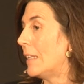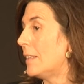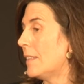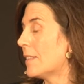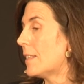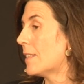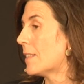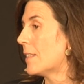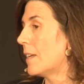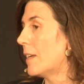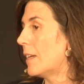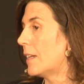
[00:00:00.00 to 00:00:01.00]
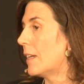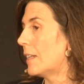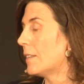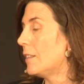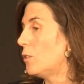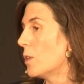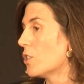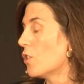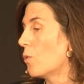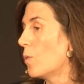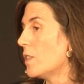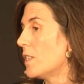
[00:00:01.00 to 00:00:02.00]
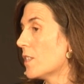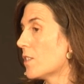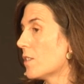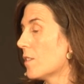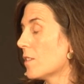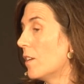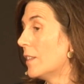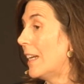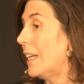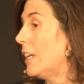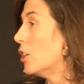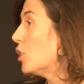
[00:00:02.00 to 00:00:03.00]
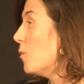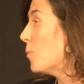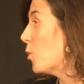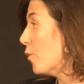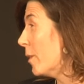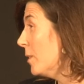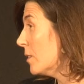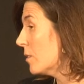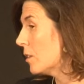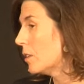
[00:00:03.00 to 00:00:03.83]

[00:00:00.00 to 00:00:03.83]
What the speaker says: this is a situation which is certainly not improving.